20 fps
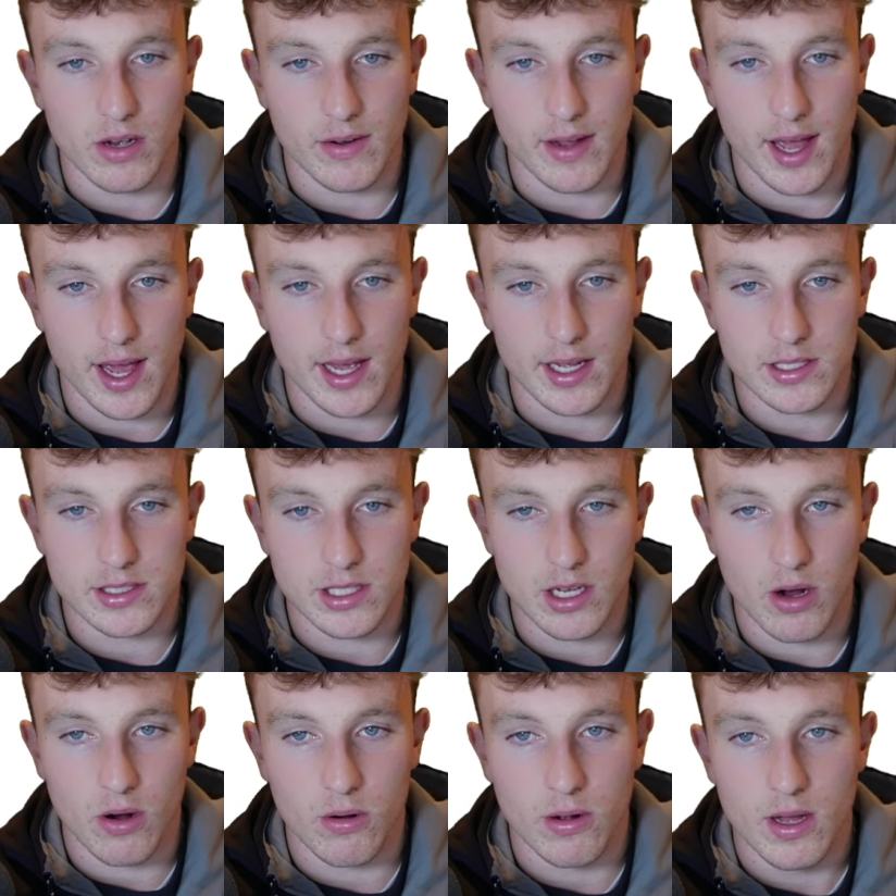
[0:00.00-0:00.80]
Okay,
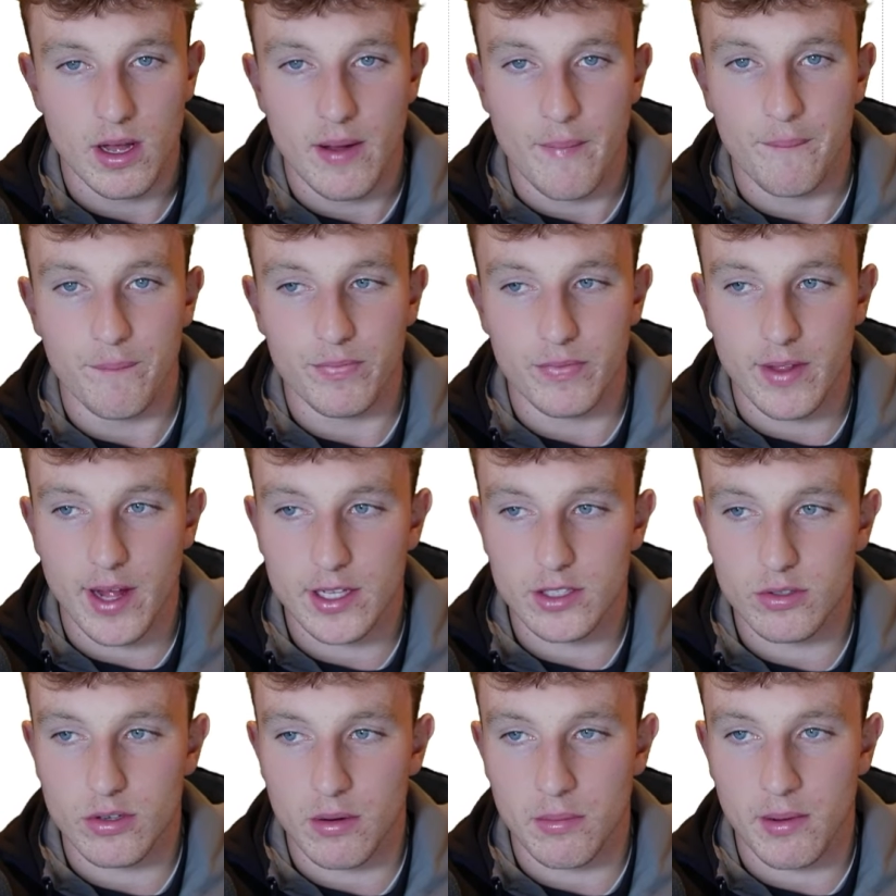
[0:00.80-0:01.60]
so
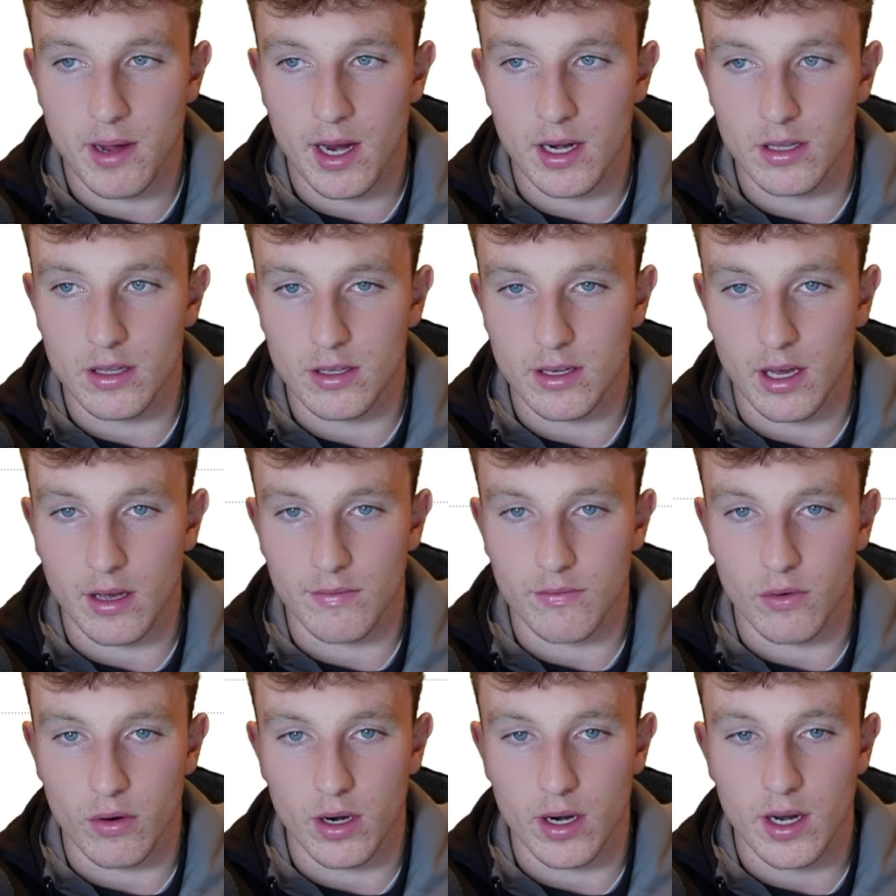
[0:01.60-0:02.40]
that's what I'm kind of
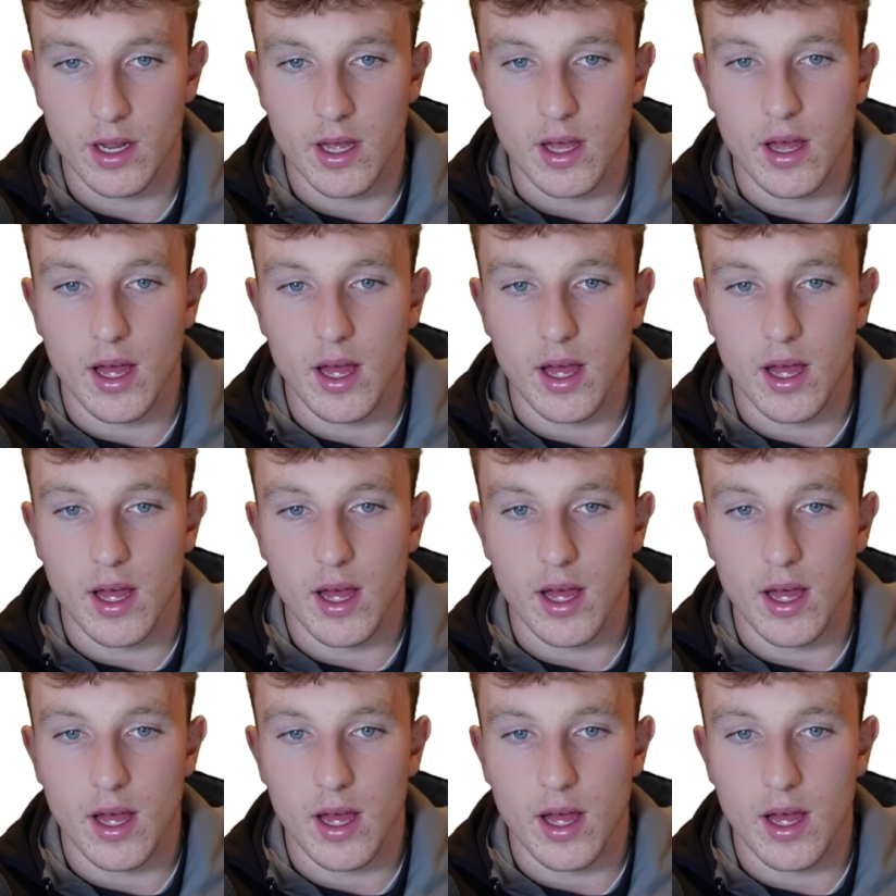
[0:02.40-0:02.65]
looking for.